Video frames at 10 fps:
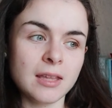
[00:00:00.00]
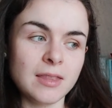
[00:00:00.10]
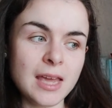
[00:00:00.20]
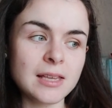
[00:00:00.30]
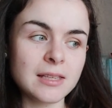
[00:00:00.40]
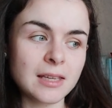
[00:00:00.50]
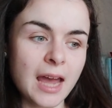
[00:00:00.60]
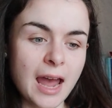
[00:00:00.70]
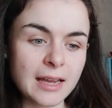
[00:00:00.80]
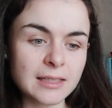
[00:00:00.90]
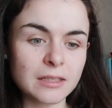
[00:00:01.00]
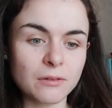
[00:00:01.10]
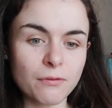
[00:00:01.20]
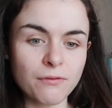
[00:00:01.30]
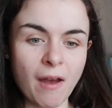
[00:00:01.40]
this cast
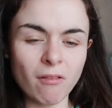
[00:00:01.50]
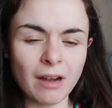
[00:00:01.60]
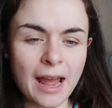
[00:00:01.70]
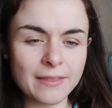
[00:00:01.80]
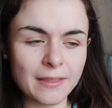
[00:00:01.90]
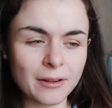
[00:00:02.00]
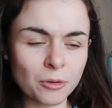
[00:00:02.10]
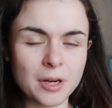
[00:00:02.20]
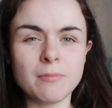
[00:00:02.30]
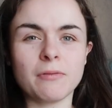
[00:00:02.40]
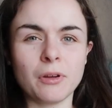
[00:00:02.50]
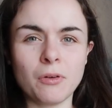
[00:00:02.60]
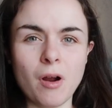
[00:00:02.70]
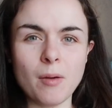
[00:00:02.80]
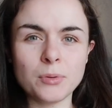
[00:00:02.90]
felt like the cream of the crop,